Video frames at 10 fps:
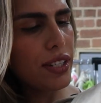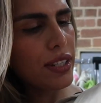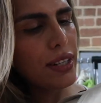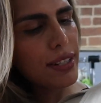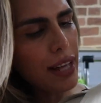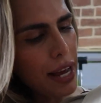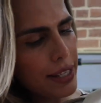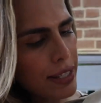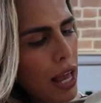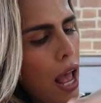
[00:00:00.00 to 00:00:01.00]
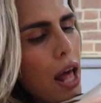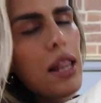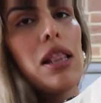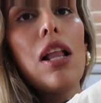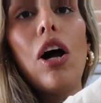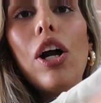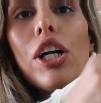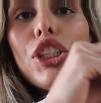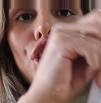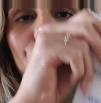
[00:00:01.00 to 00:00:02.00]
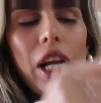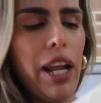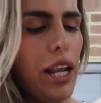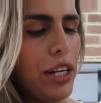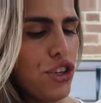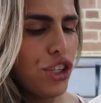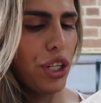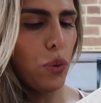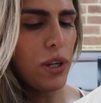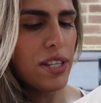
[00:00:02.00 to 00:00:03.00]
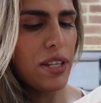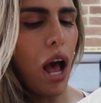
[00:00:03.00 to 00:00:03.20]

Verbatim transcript: is in the size large, and she was